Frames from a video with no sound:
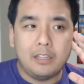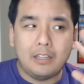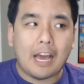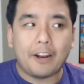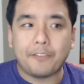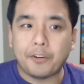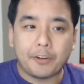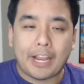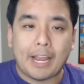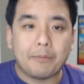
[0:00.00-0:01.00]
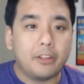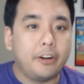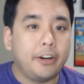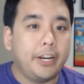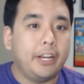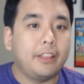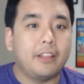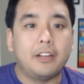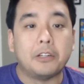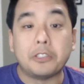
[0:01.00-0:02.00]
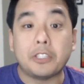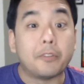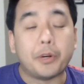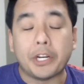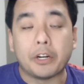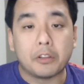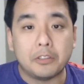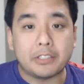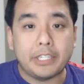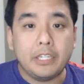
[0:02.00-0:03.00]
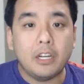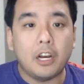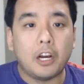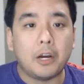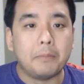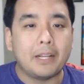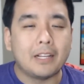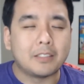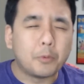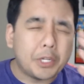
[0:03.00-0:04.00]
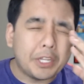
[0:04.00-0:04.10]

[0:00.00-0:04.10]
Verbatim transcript: out of your vocabulary, the notion of winning or losing, because the more you